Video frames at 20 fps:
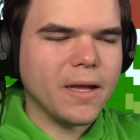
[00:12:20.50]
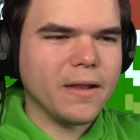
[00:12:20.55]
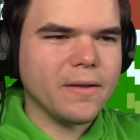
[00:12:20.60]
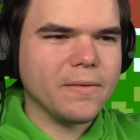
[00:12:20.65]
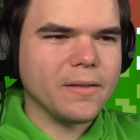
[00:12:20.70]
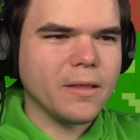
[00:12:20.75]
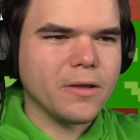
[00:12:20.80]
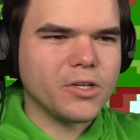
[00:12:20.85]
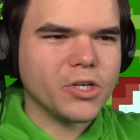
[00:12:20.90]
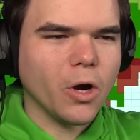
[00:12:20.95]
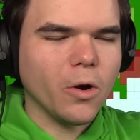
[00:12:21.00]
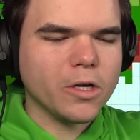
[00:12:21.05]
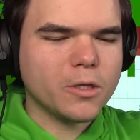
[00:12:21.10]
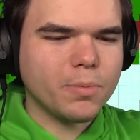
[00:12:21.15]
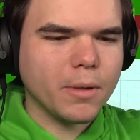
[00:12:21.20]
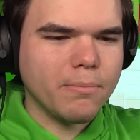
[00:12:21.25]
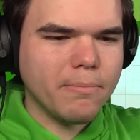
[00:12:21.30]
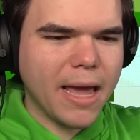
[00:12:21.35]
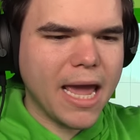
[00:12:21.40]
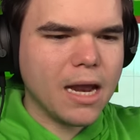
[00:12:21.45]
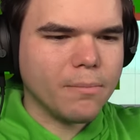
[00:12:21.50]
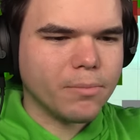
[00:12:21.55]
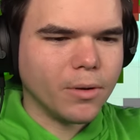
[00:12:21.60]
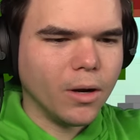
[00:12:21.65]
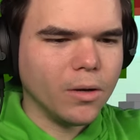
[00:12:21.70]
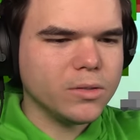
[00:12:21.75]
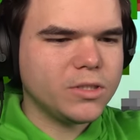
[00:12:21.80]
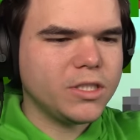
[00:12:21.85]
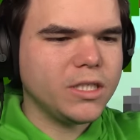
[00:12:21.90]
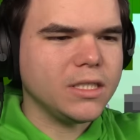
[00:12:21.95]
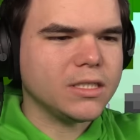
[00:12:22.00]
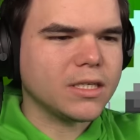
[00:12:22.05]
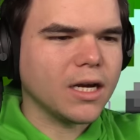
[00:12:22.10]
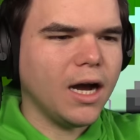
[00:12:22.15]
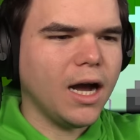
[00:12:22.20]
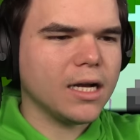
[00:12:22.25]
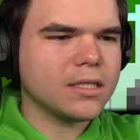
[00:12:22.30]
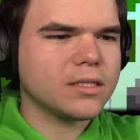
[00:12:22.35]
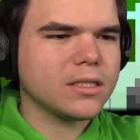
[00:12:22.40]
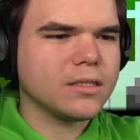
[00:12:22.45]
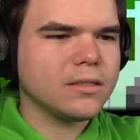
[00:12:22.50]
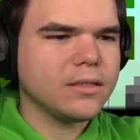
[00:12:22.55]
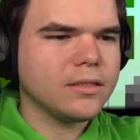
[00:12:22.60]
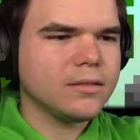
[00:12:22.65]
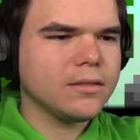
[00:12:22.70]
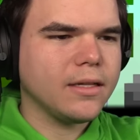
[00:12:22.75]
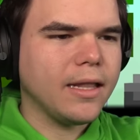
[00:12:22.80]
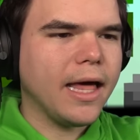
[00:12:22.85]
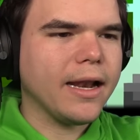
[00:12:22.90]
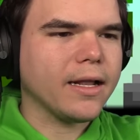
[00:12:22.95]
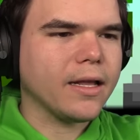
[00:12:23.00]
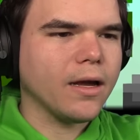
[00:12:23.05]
it's just the joke's been made, bro. Jeez, gosh. Let